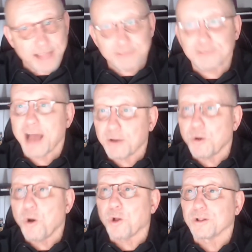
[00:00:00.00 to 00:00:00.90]
That's
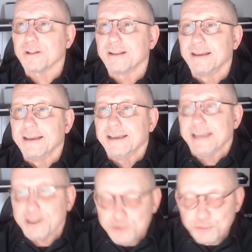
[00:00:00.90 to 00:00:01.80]
not all.
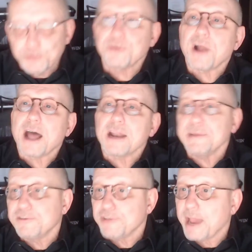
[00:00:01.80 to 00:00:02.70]
In
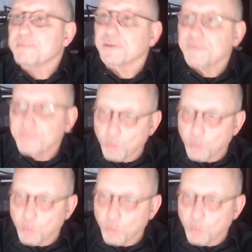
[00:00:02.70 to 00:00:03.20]
Deuteronomy chapter